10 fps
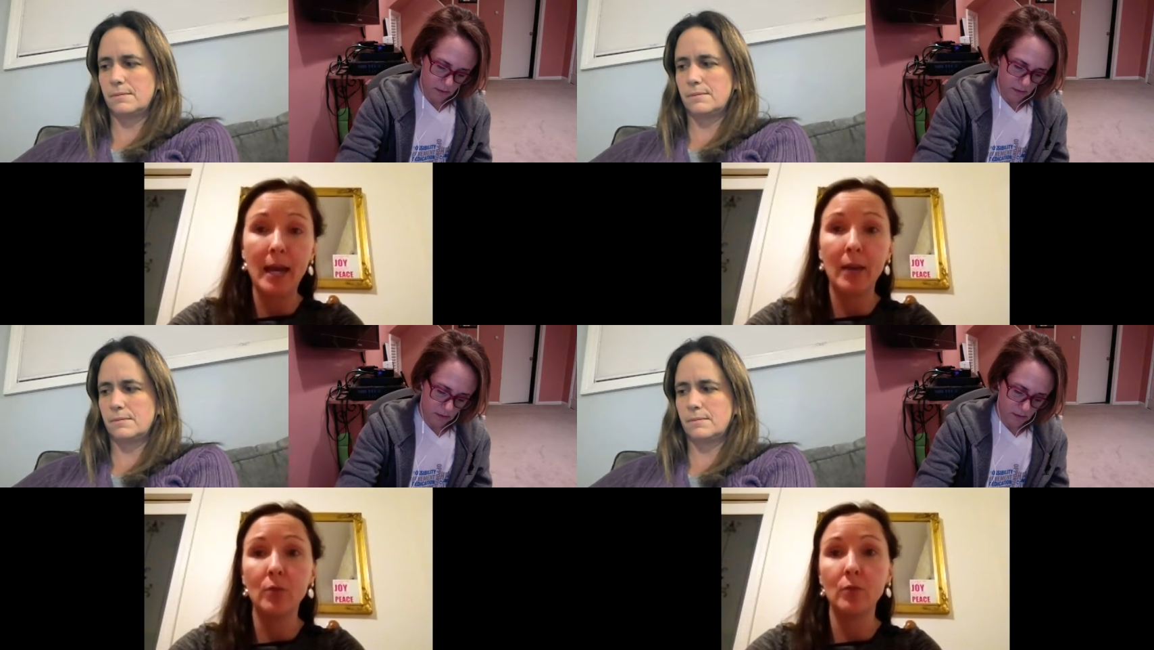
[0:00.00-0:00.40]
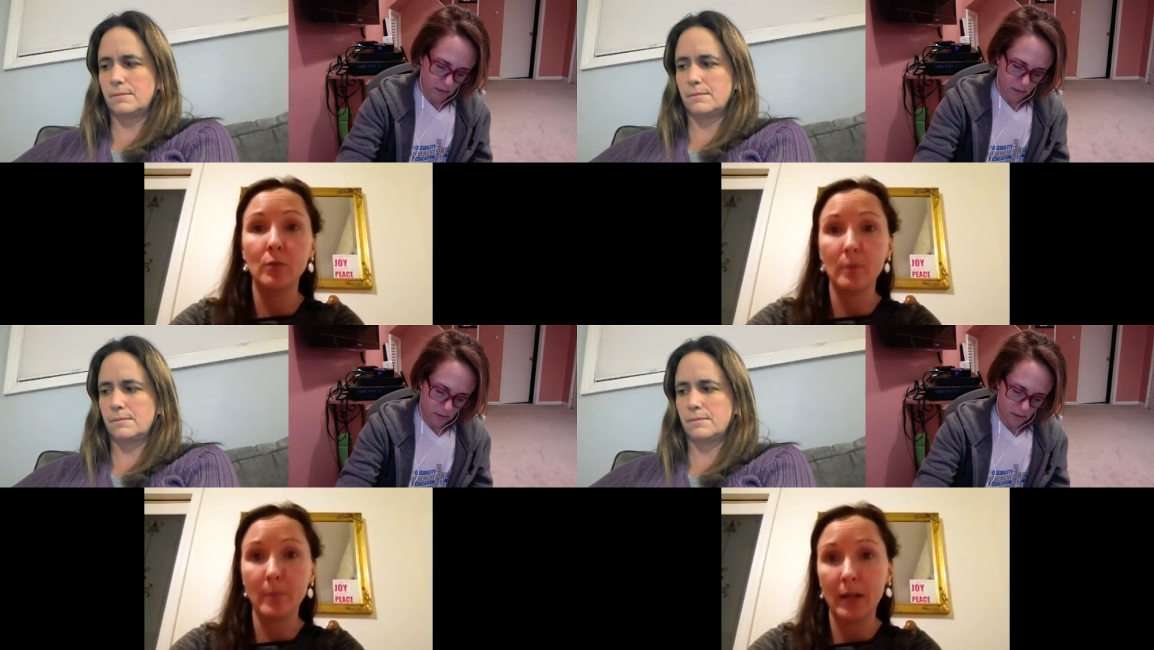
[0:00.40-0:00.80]

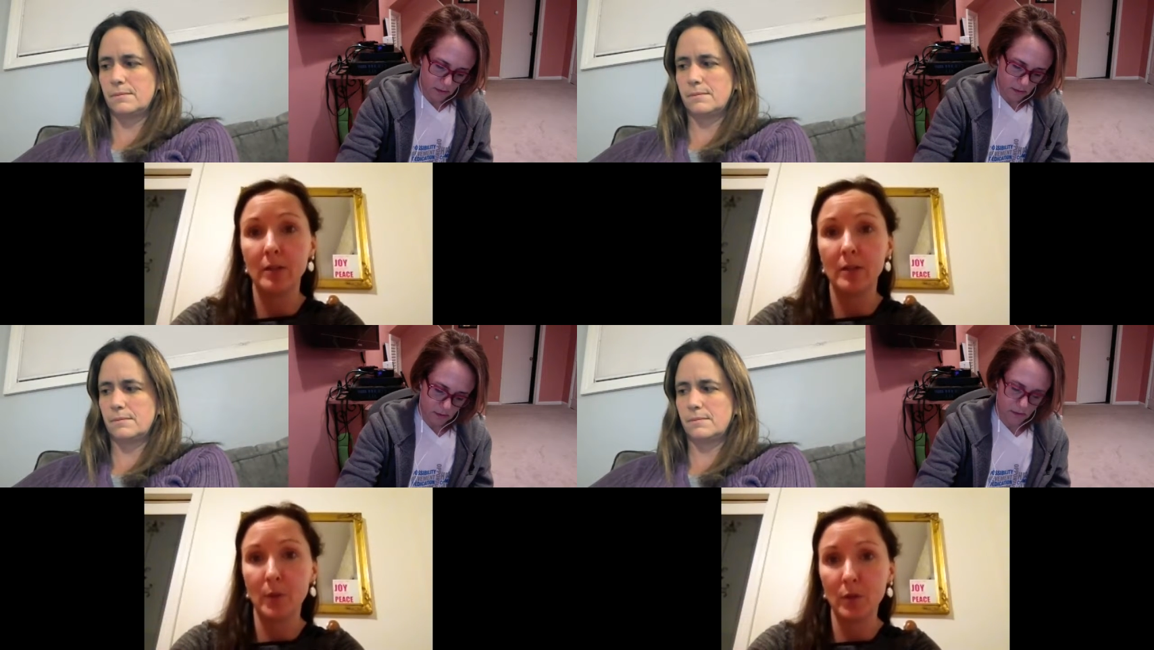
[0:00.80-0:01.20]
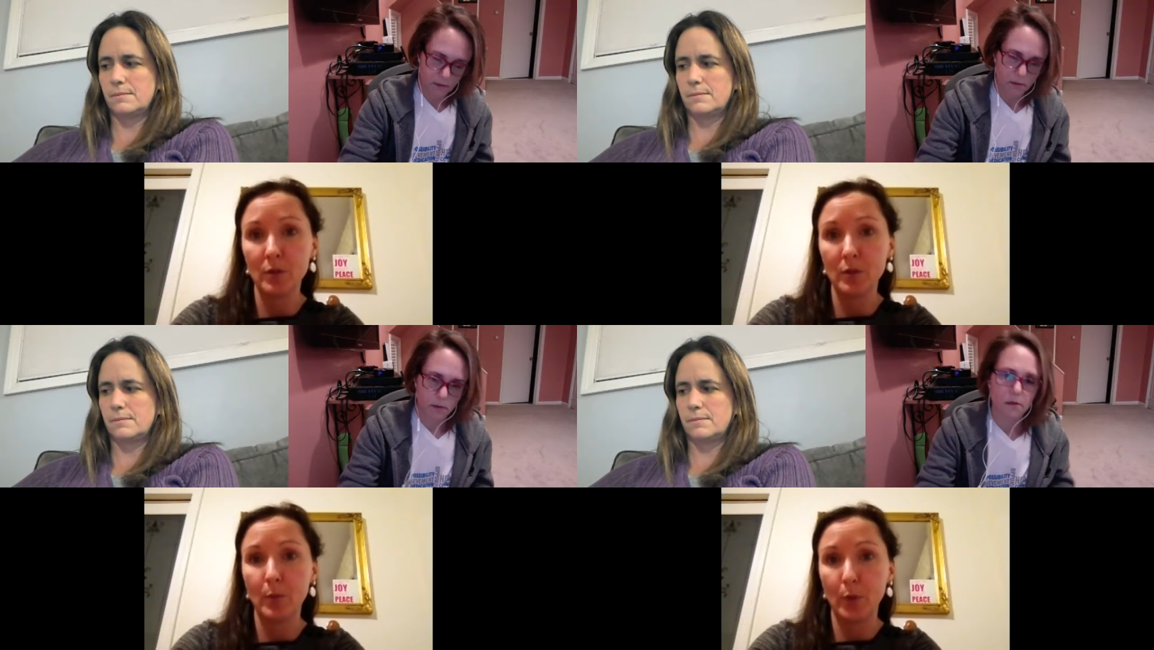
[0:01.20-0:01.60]
Speaker 1: rebecca's personal
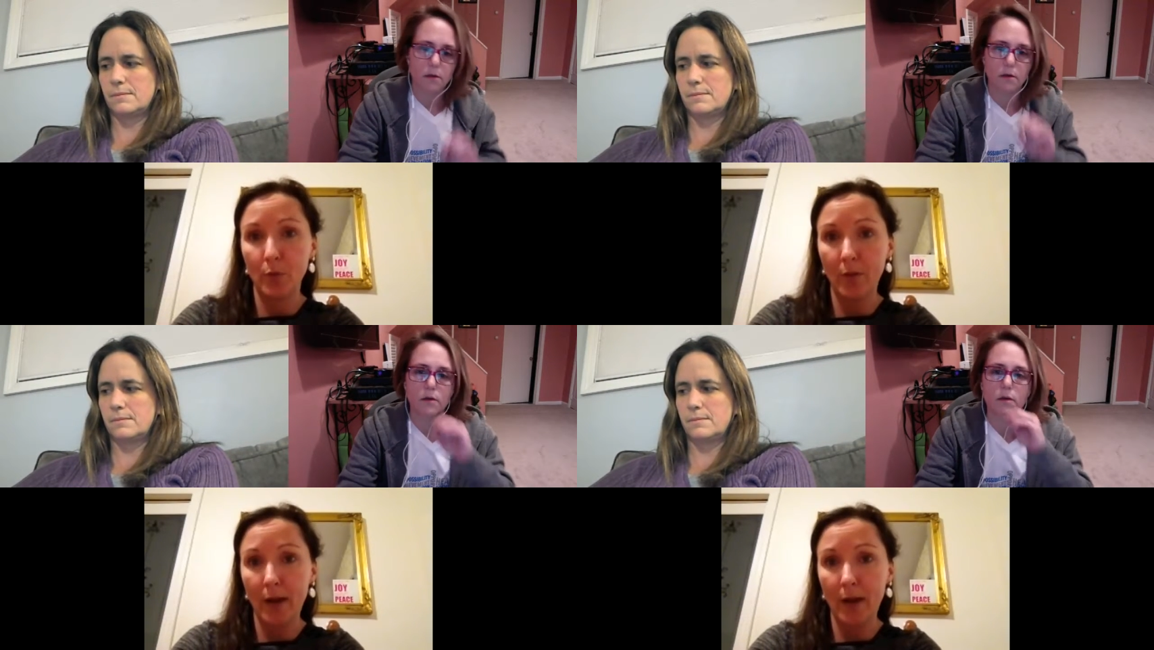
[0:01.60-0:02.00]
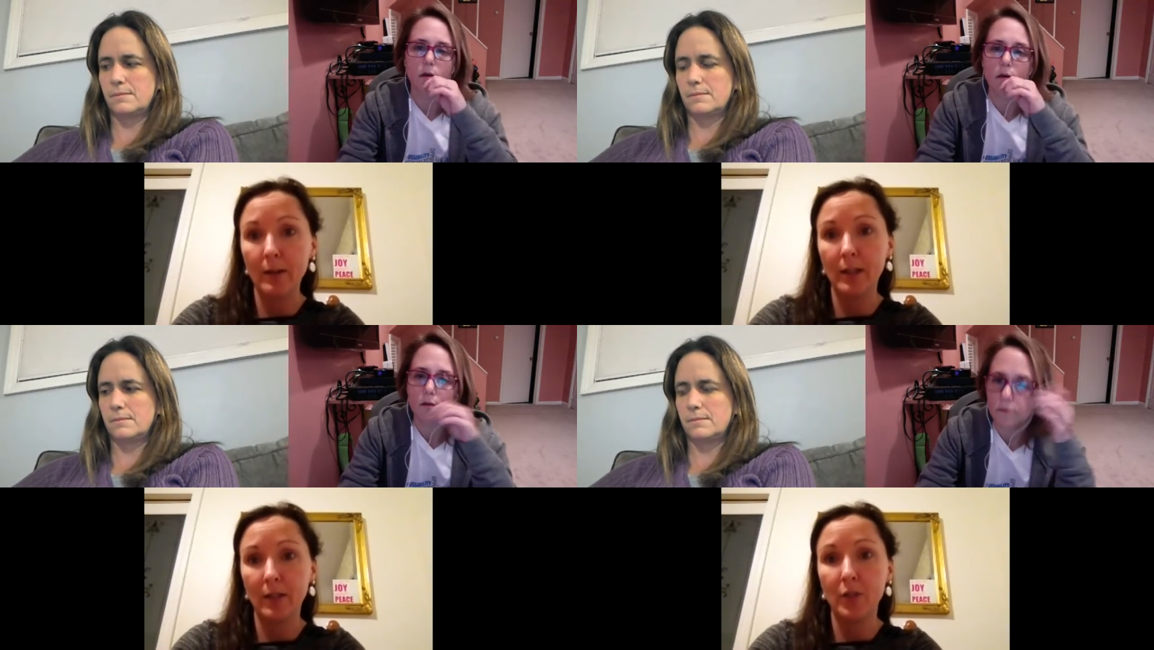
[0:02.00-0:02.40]
profile if
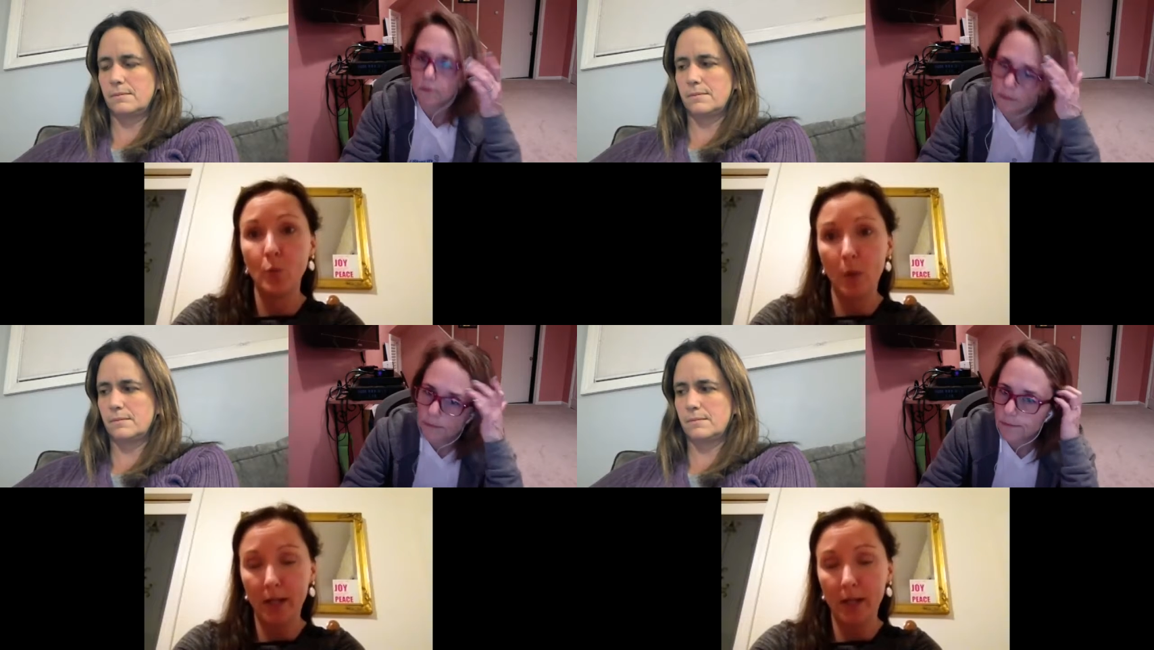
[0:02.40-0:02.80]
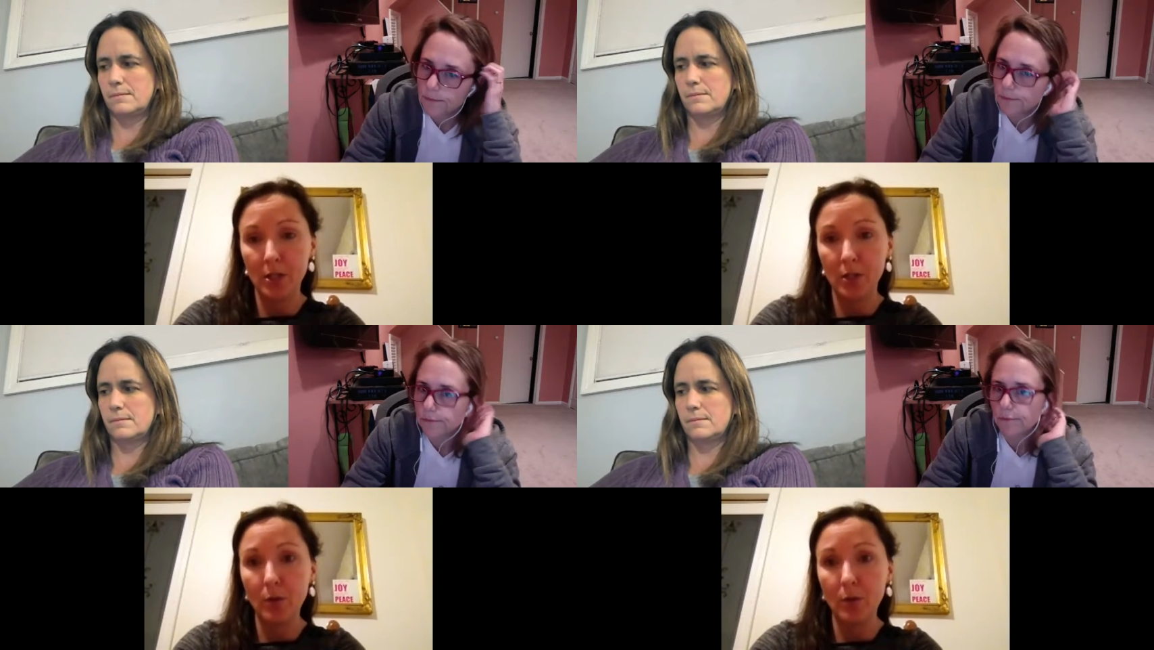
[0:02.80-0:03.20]
you wanted to